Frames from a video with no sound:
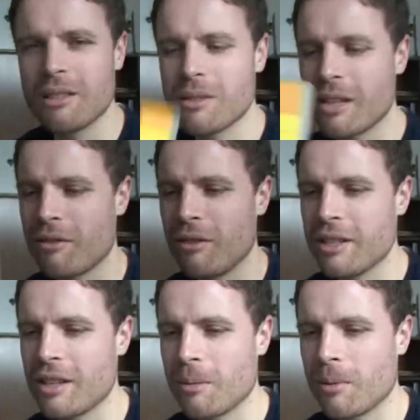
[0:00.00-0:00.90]
think it was ever
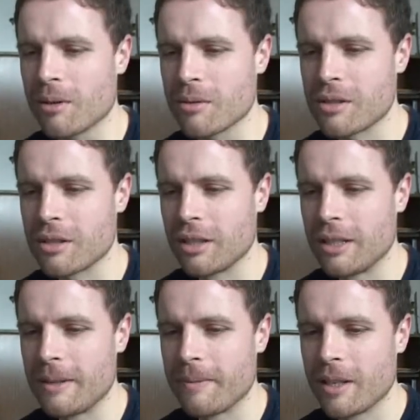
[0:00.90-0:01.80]
released anywhere else.
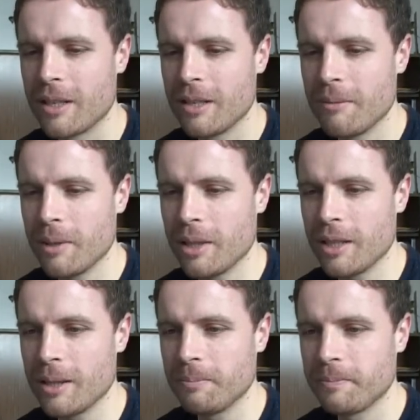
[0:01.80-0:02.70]
But
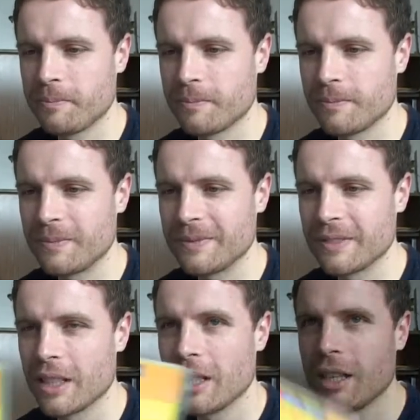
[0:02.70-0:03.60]

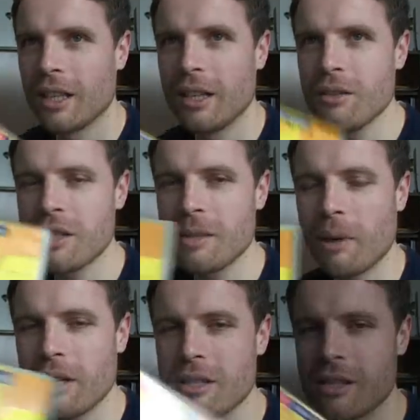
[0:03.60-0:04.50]
loosely
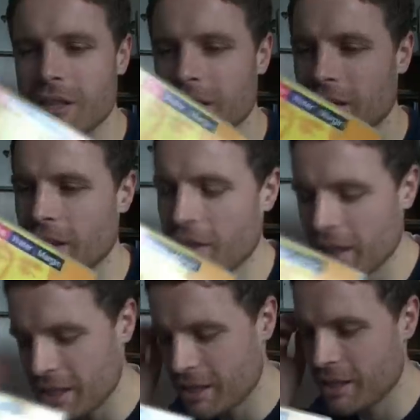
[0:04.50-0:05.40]
based, I
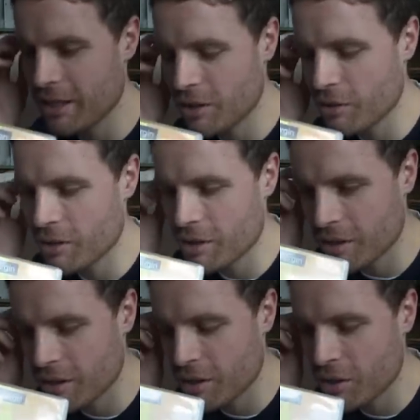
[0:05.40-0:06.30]
think it's the
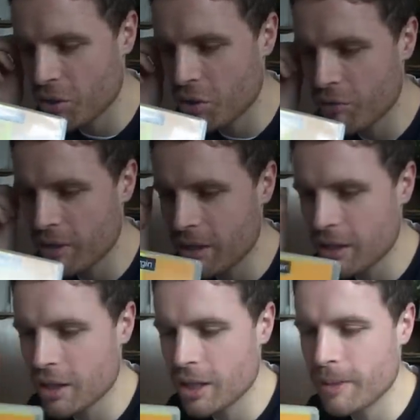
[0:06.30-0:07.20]
story
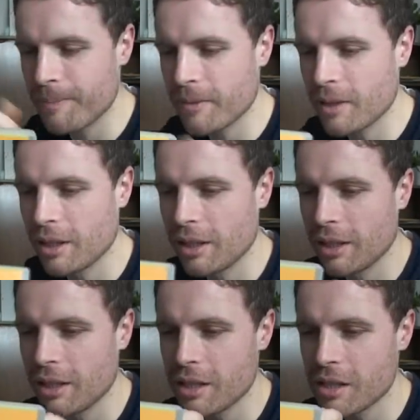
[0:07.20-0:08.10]
that
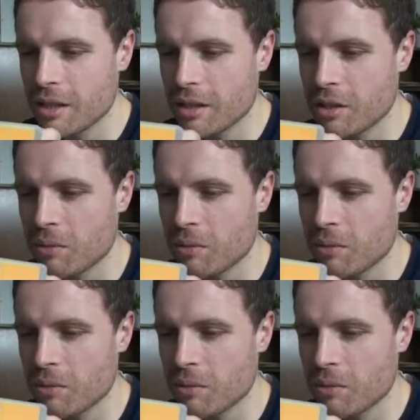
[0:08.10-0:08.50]
the